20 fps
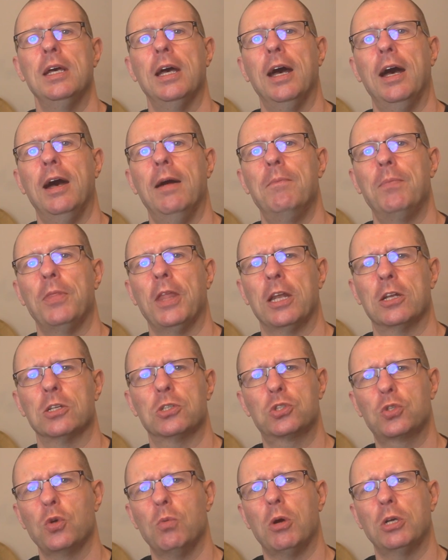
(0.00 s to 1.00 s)
And there's
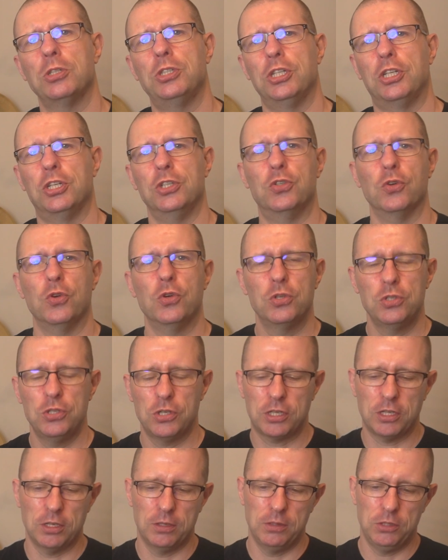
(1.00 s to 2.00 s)
so much you can do.
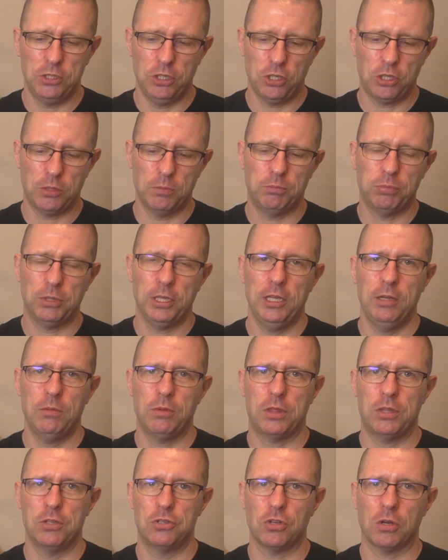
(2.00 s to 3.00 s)
You can play
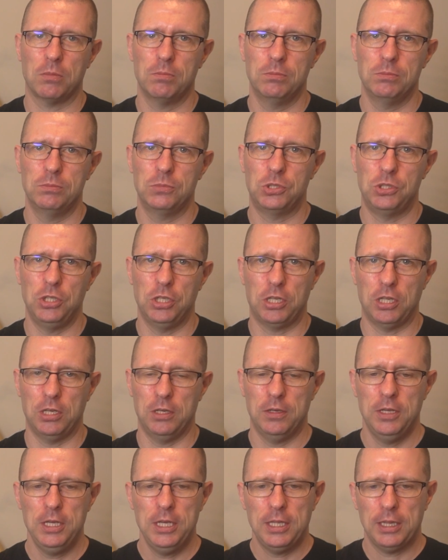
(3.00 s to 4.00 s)
with the drums. You
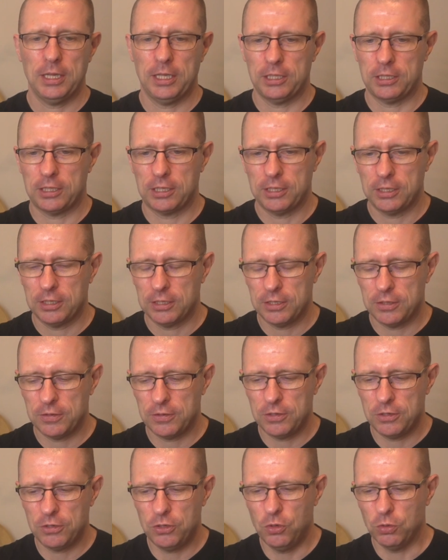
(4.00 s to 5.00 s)
can, like,
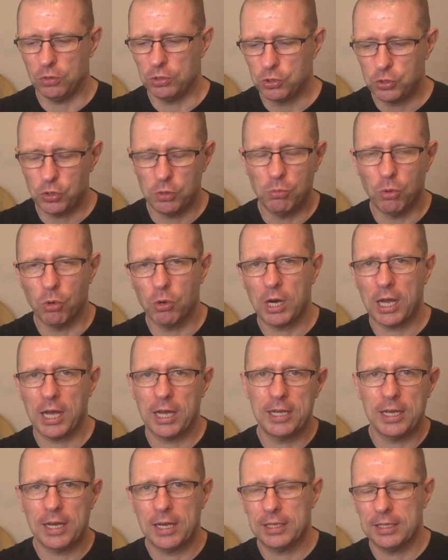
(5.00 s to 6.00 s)
you know, do more
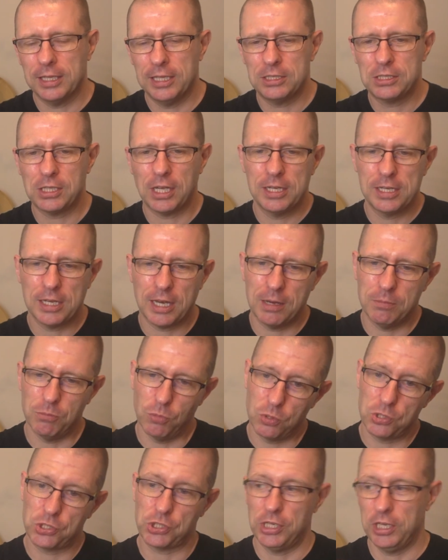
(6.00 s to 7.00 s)
hi-hat, less hi-hat,
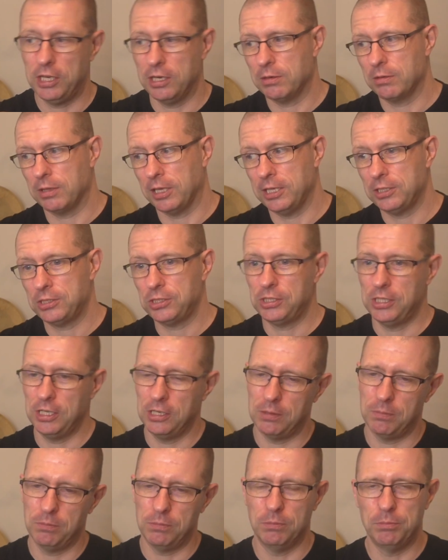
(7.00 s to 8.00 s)
more snare, less
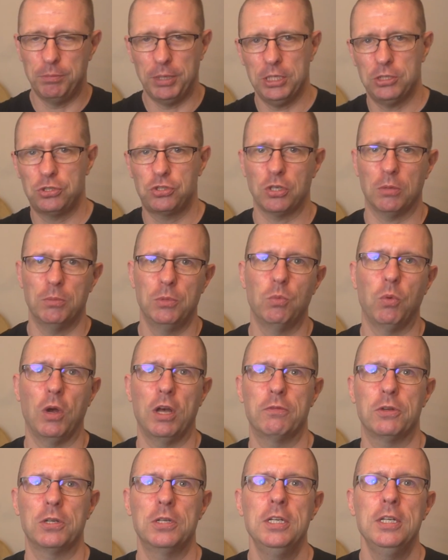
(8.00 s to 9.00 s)
snare, bass drum and
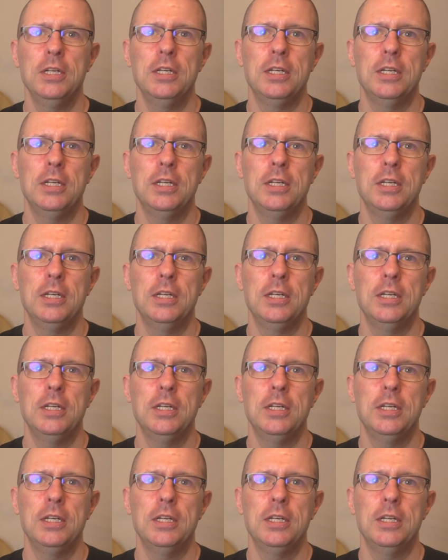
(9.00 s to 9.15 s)
whatever.